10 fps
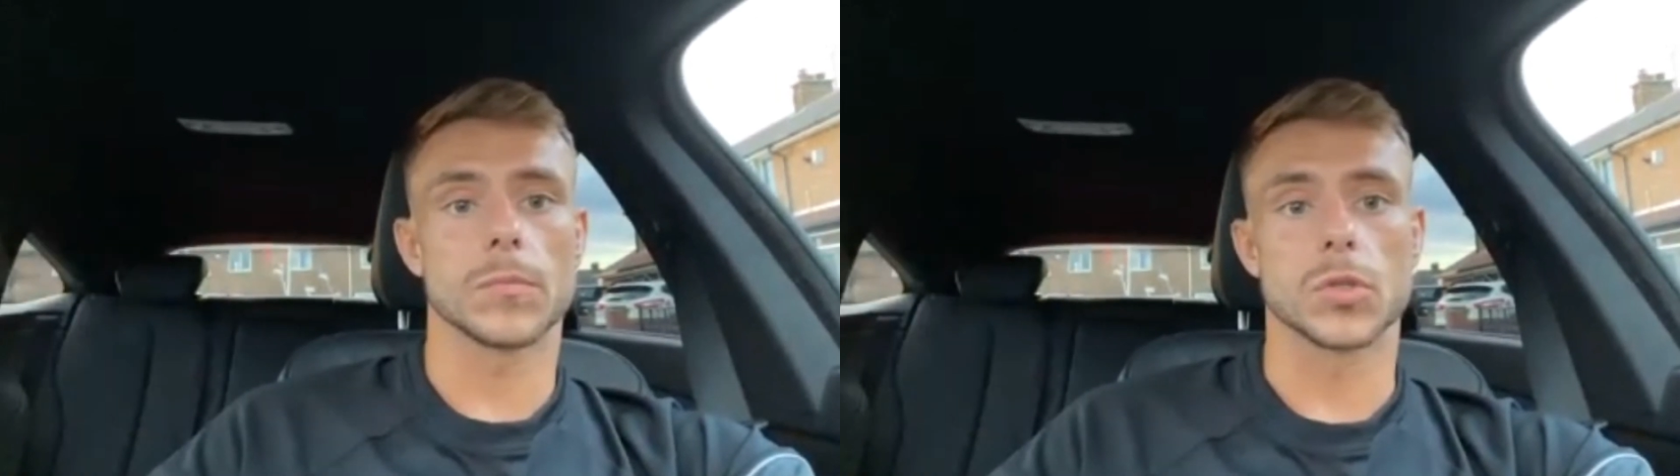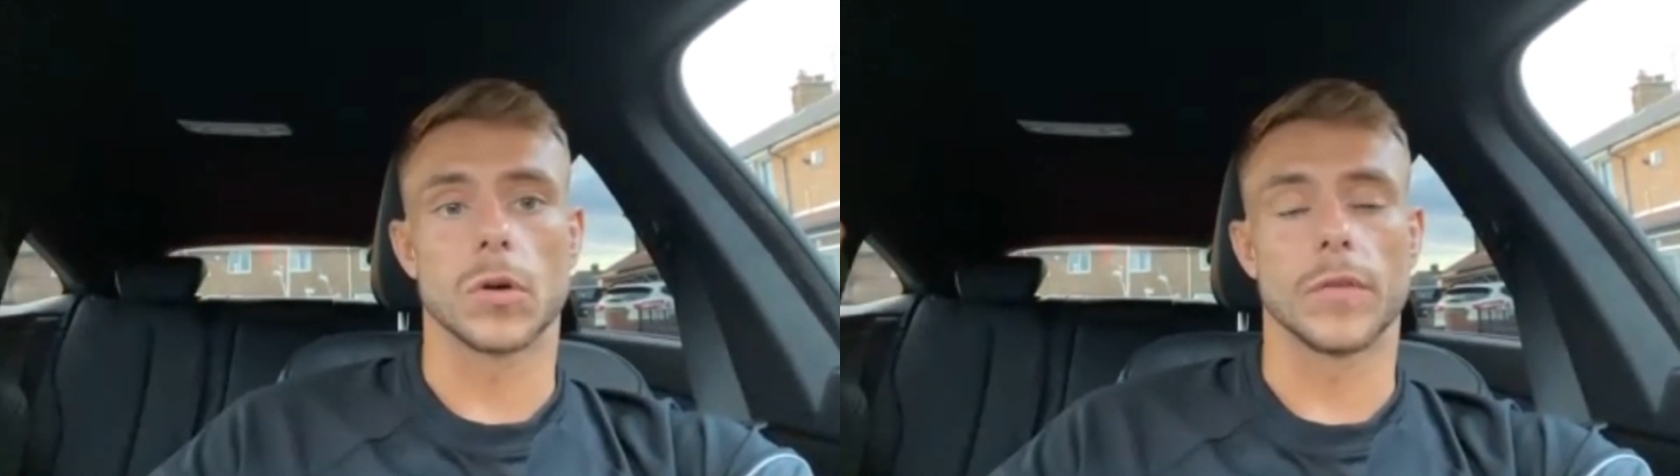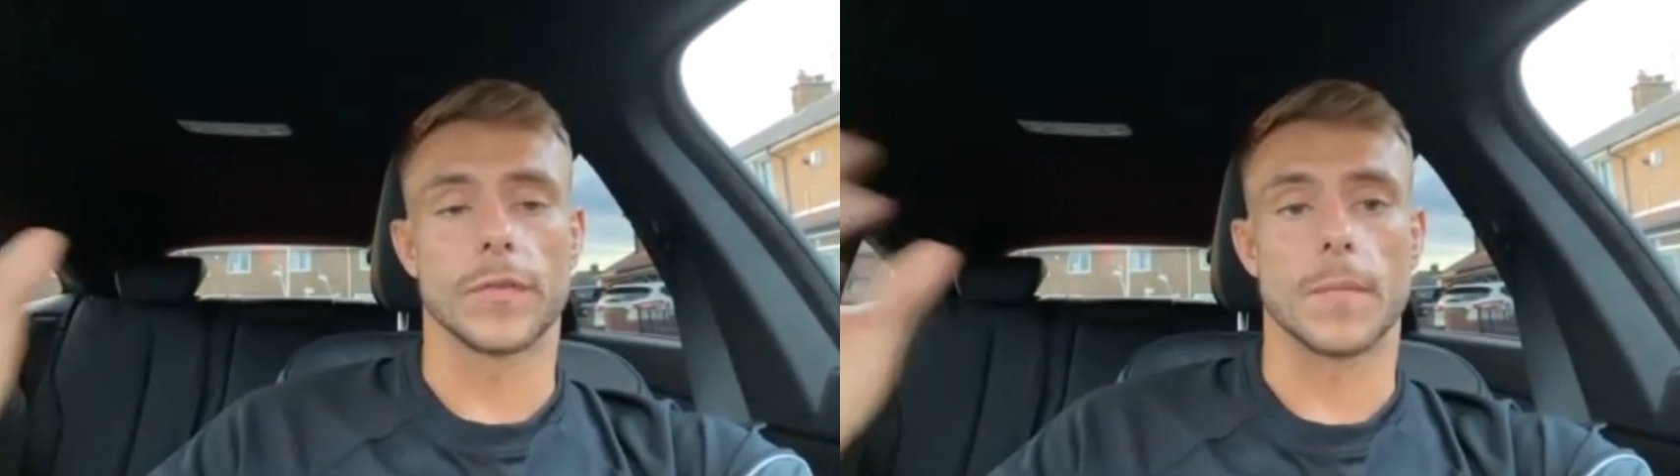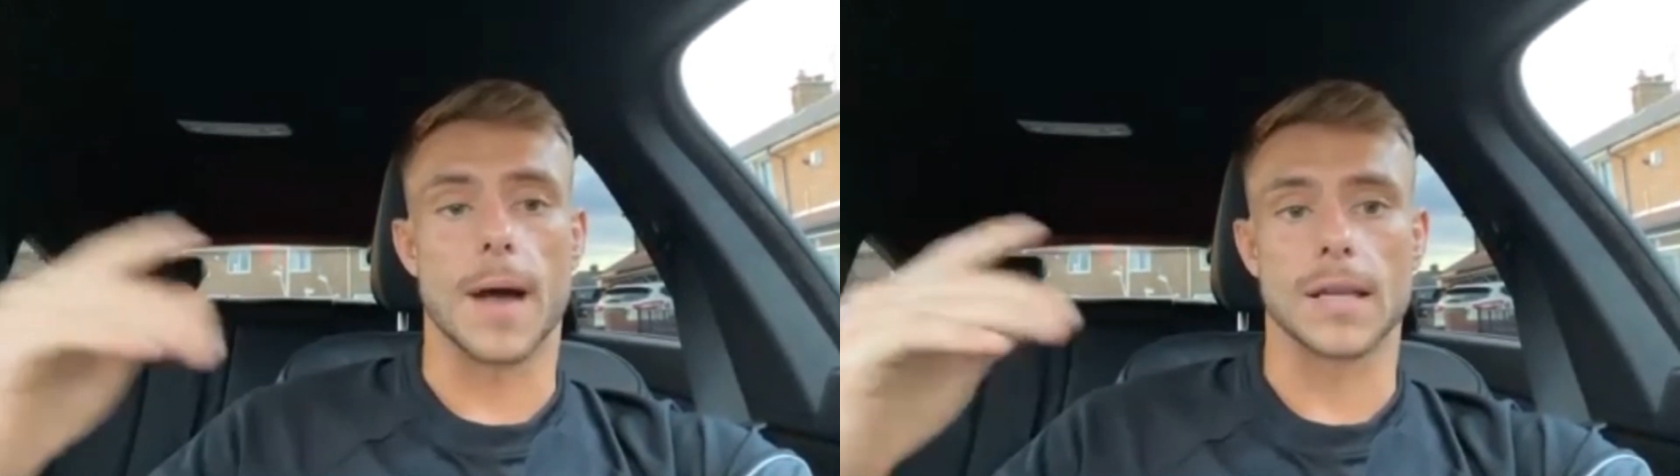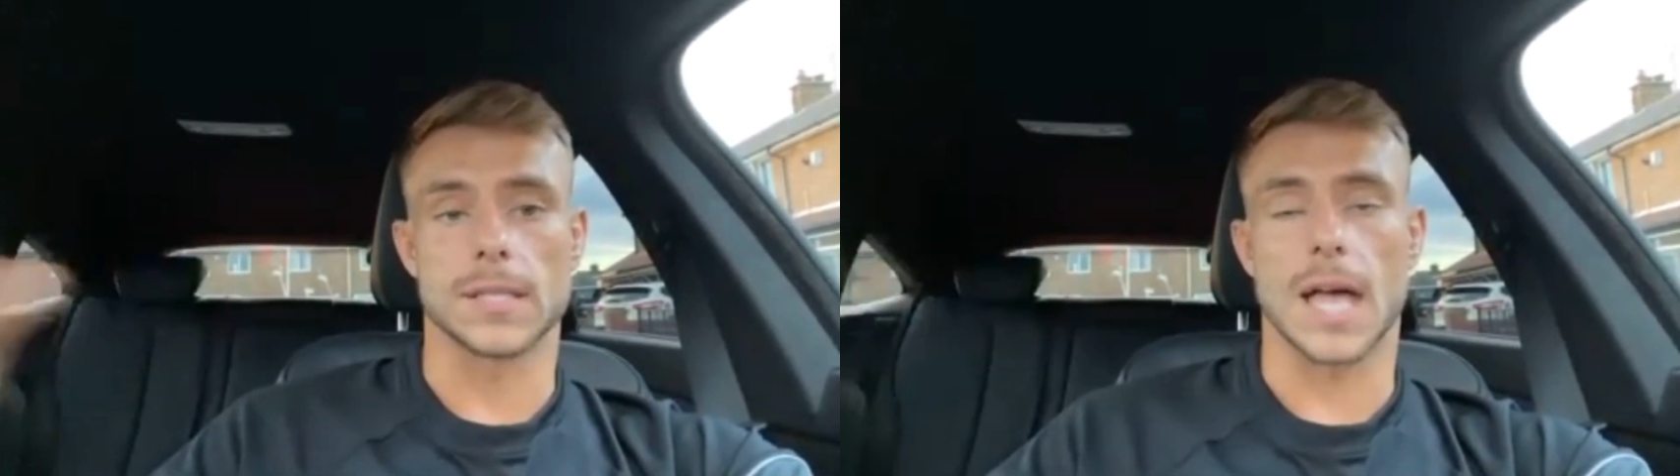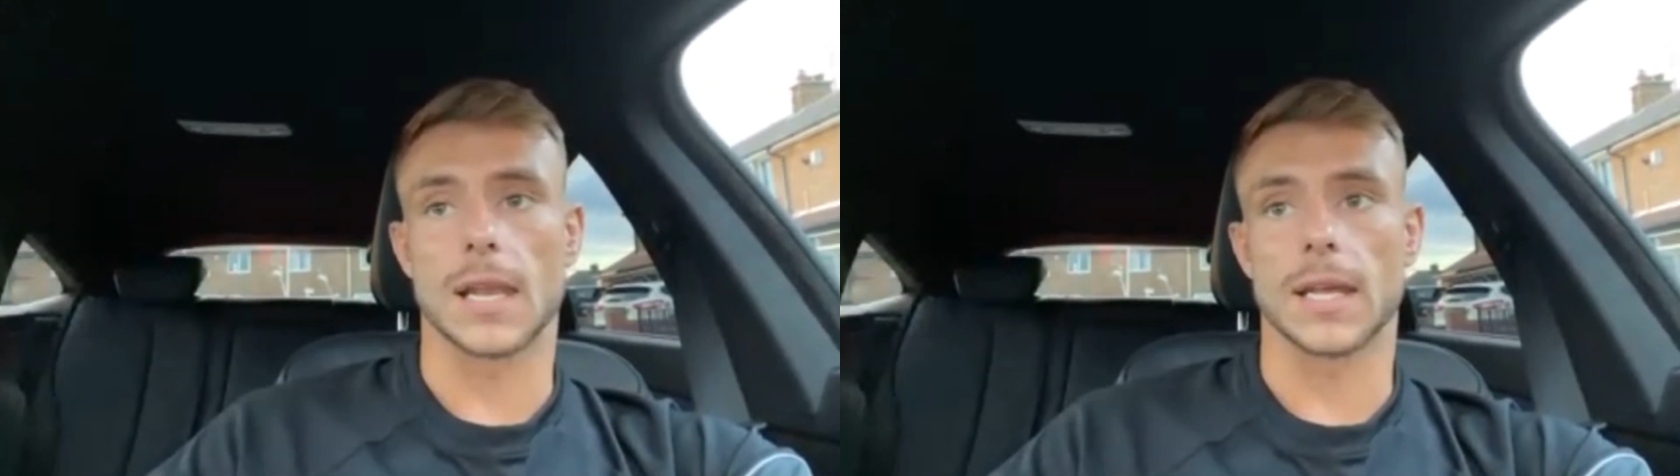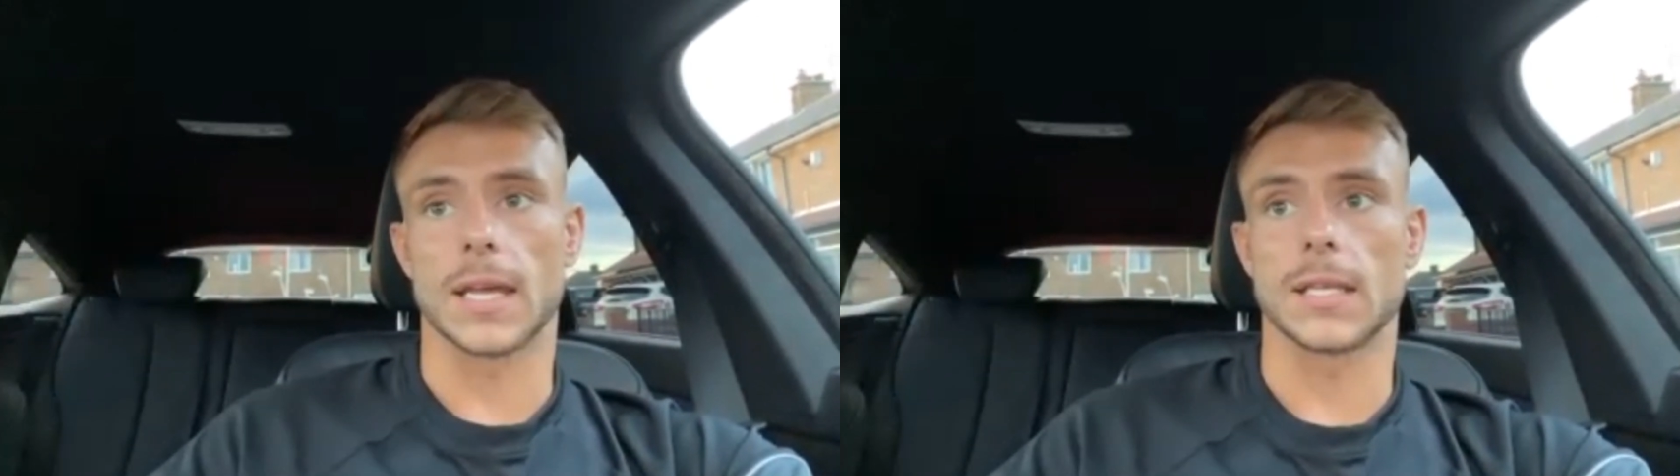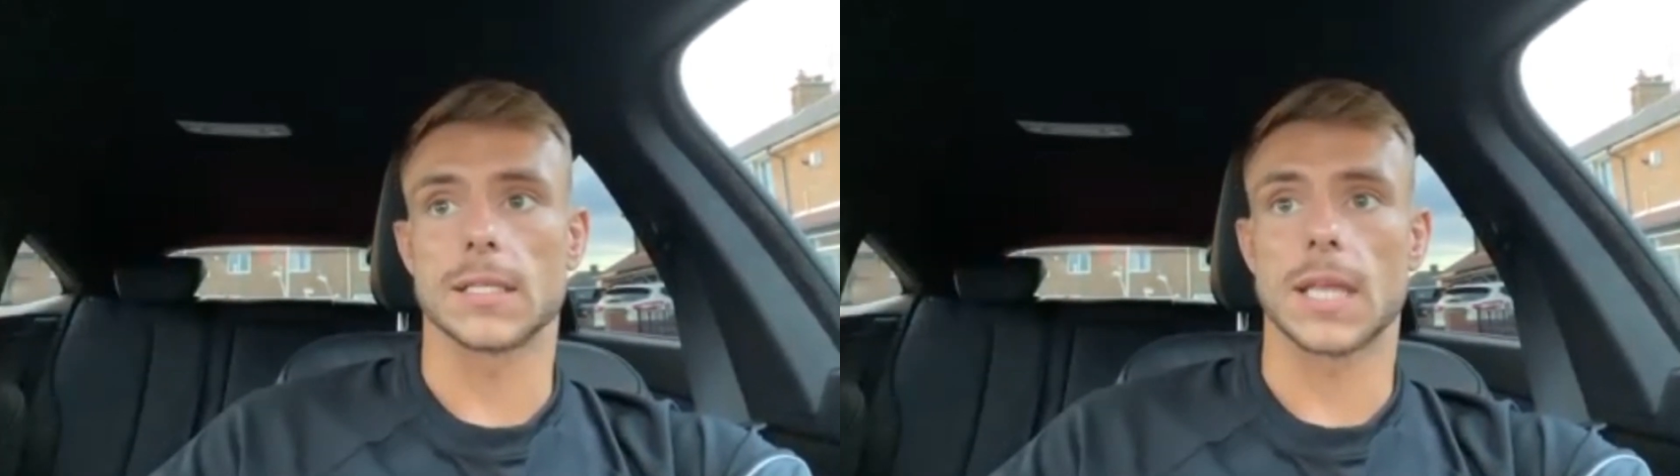So for my style
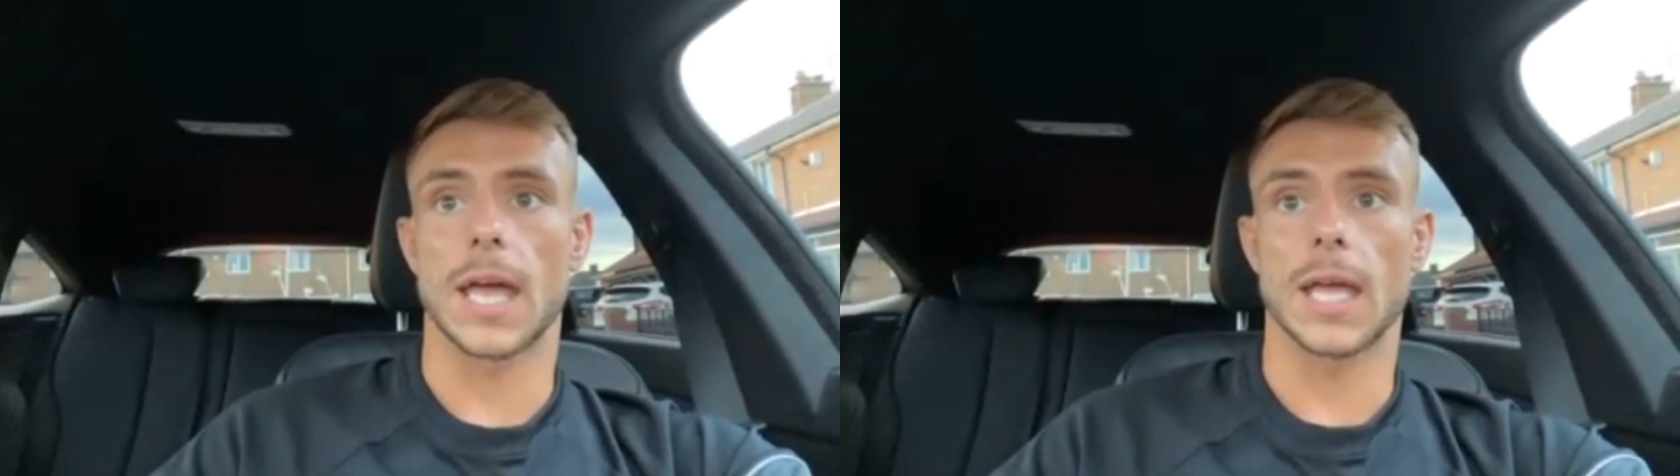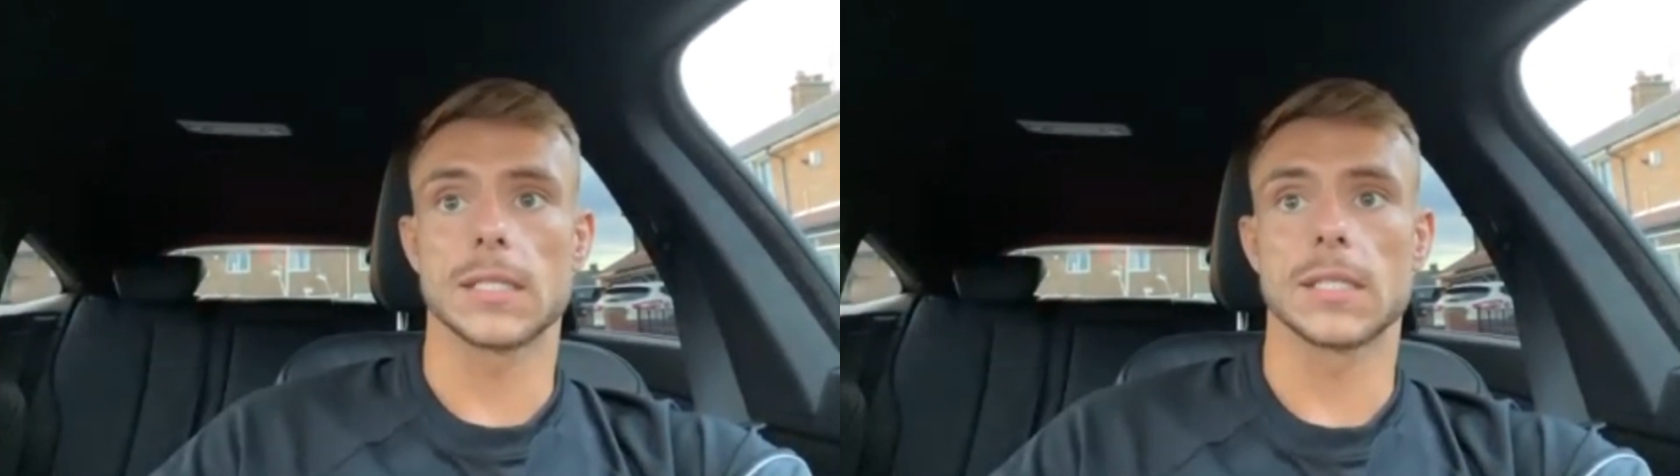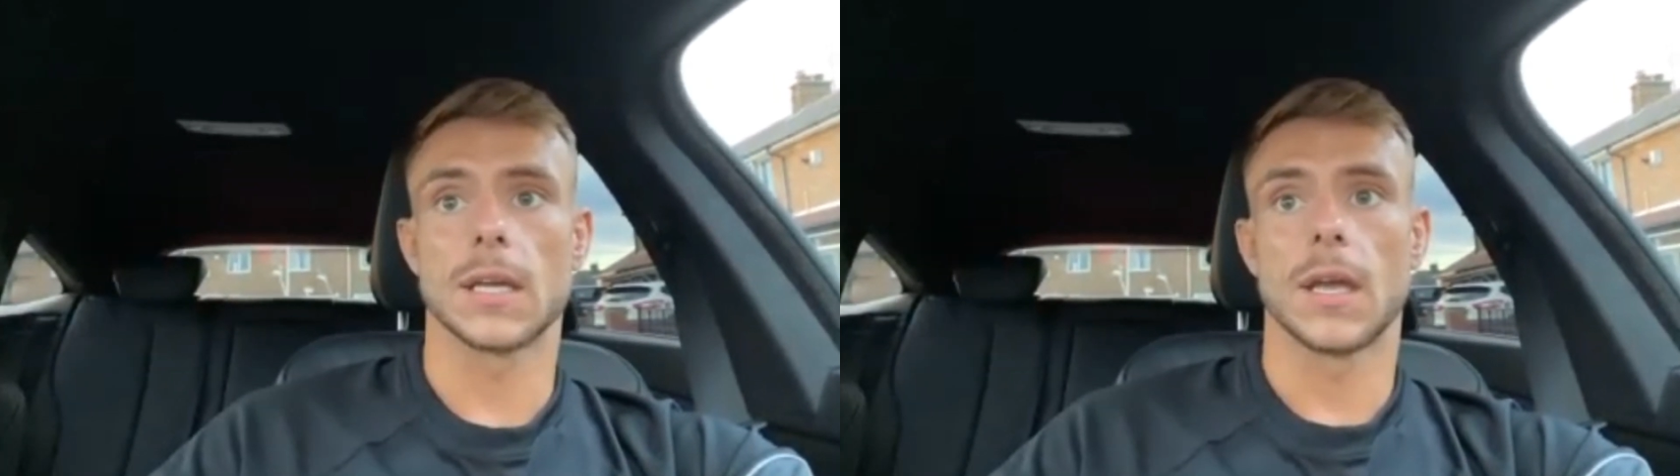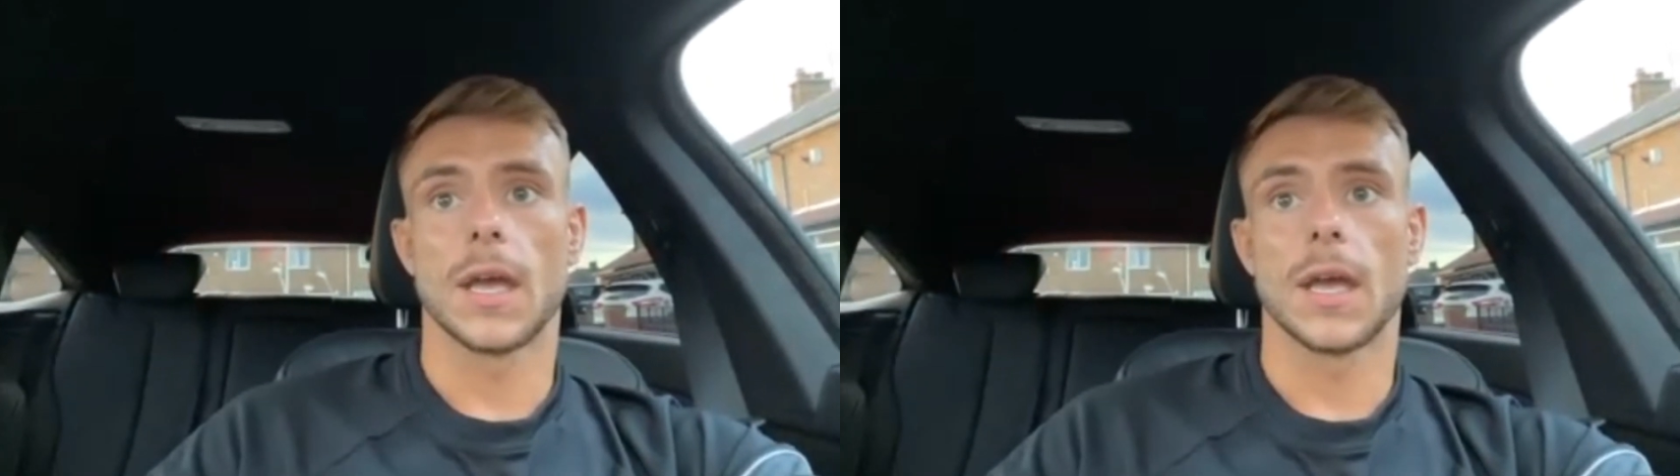against theirs.